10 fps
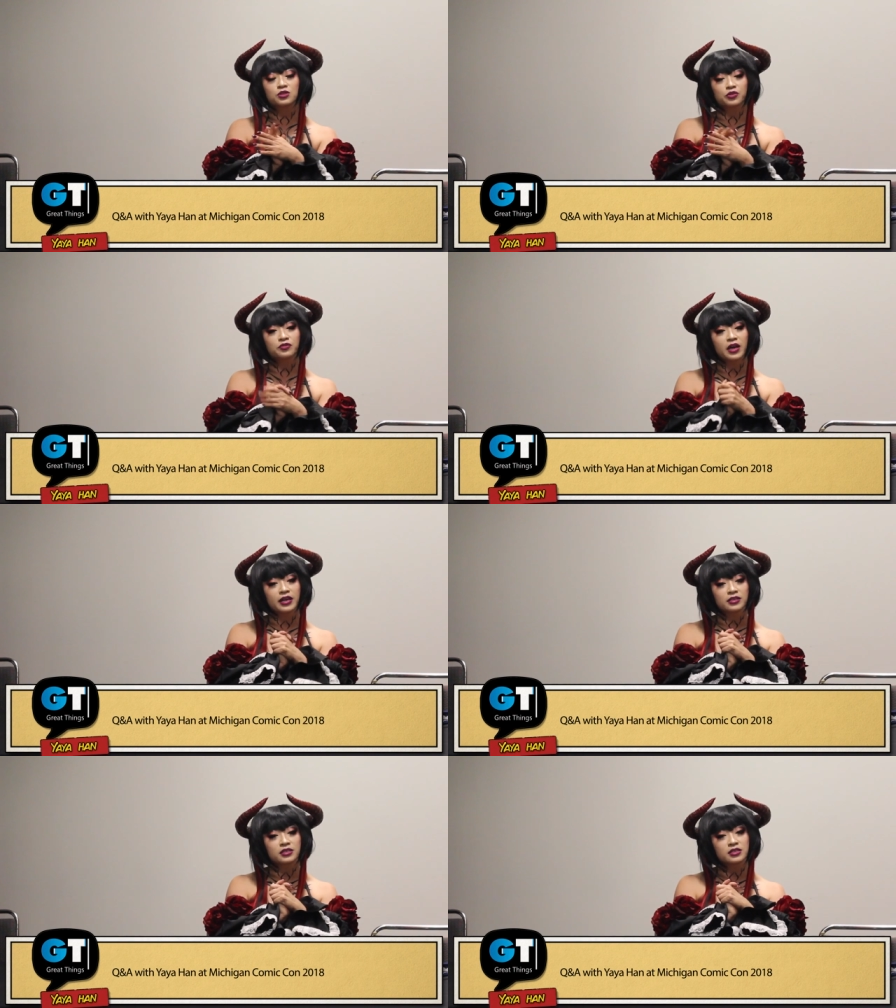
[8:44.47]
Sort of
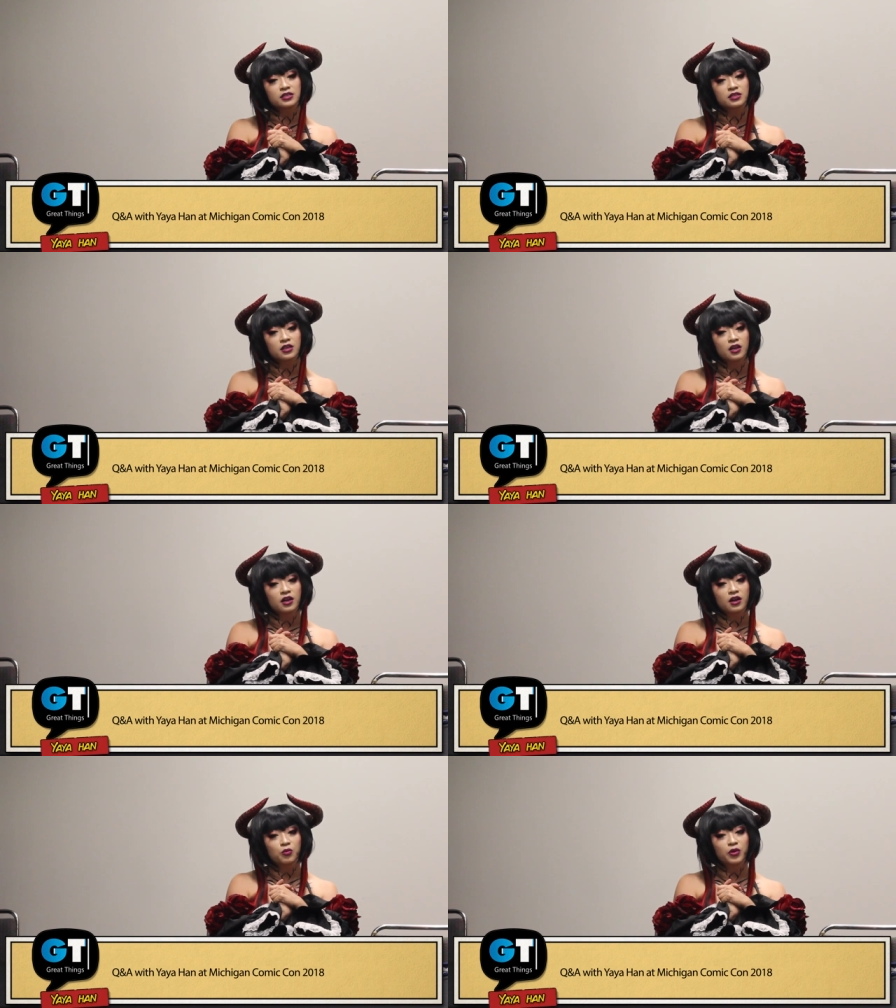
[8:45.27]
like just
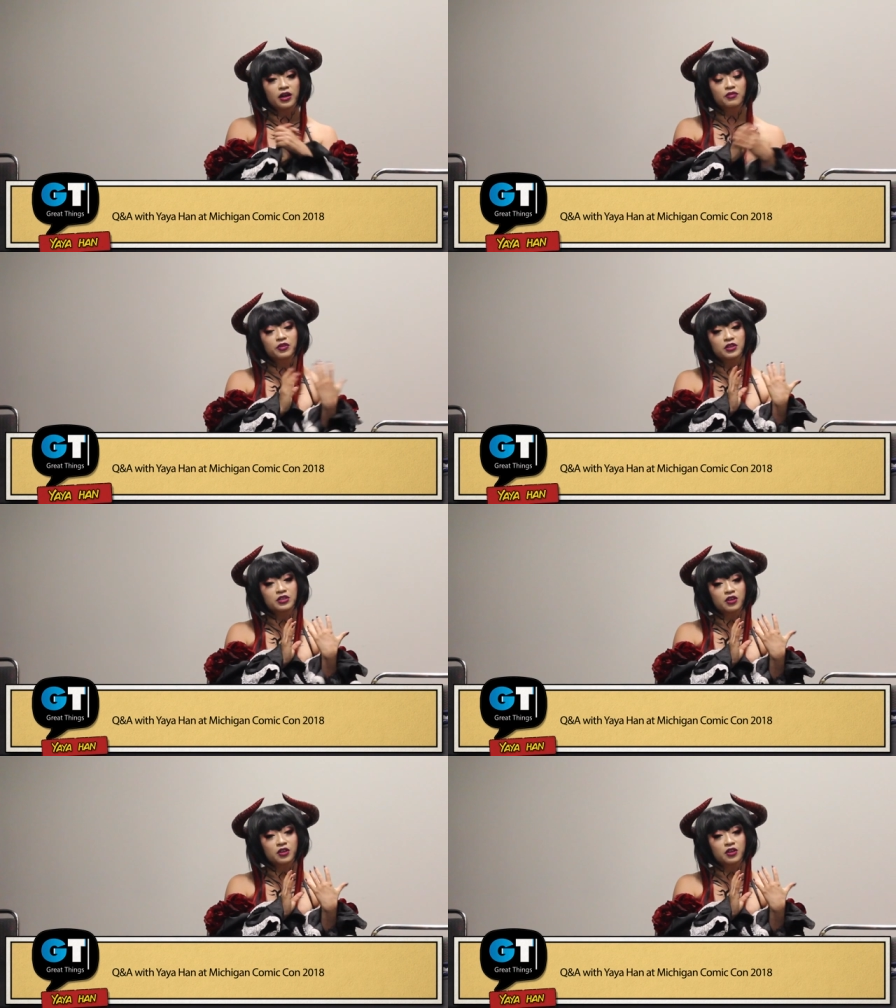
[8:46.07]
whenever a